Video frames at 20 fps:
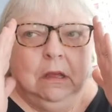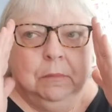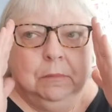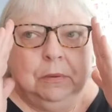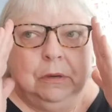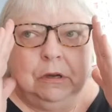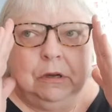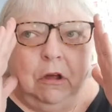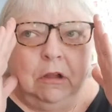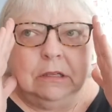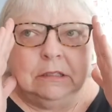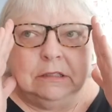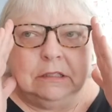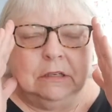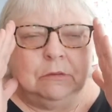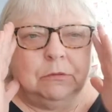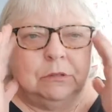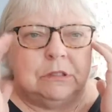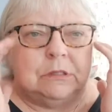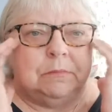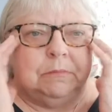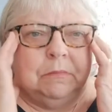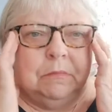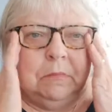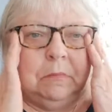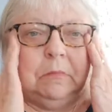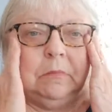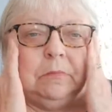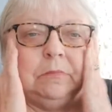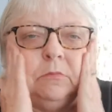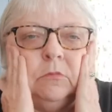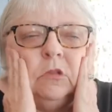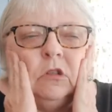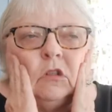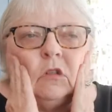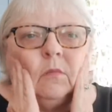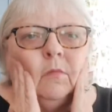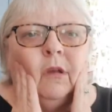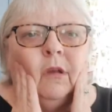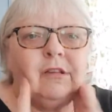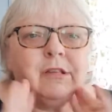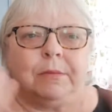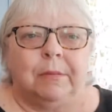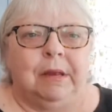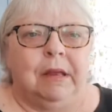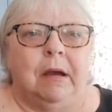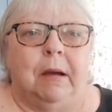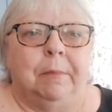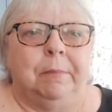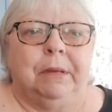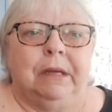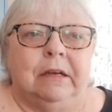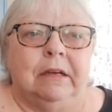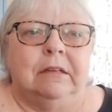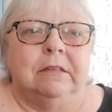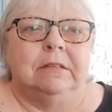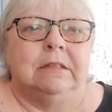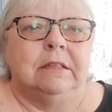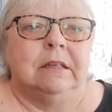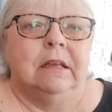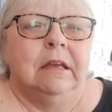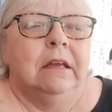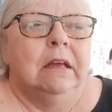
But all it did was just mess me up because